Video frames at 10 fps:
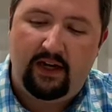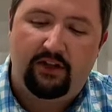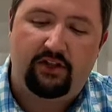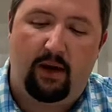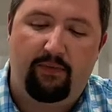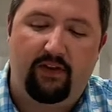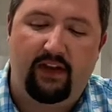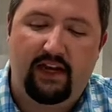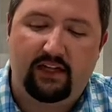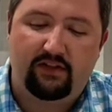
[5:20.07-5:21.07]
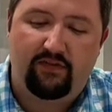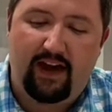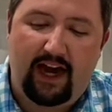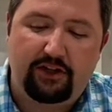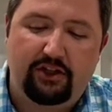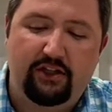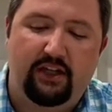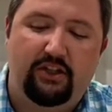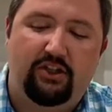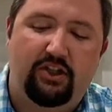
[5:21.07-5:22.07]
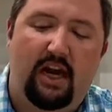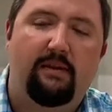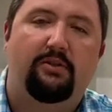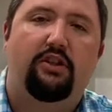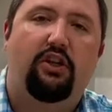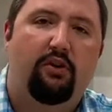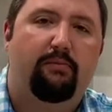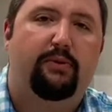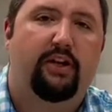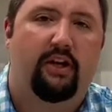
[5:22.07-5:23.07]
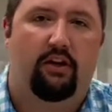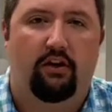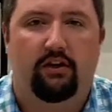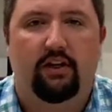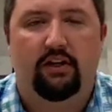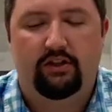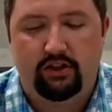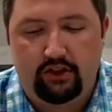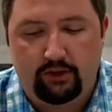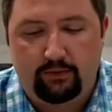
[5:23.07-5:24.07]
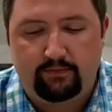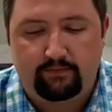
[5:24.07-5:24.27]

something that He has fashioned and shaped you in particular to do.